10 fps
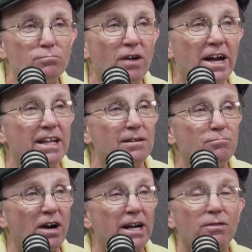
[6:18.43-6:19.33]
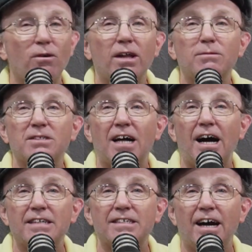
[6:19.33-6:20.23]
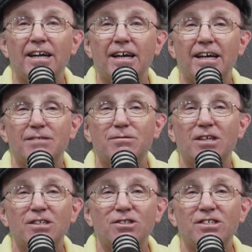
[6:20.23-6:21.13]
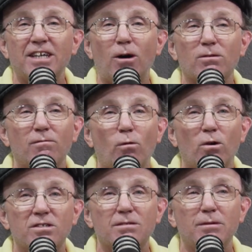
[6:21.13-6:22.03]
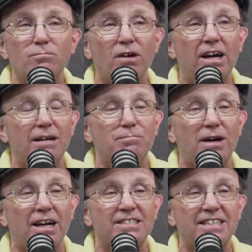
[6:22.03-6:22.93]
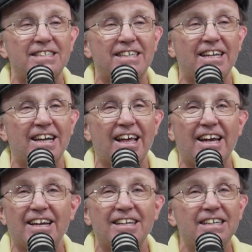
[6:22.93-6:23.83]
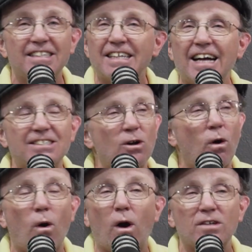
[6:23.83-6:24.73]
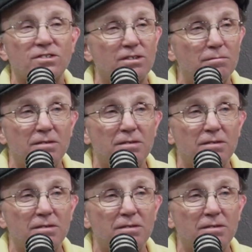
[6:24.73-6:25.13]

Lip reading: Brady thought he was the hot guy, and Giselle divorced him, and Belichick's getting laid. That's awesome.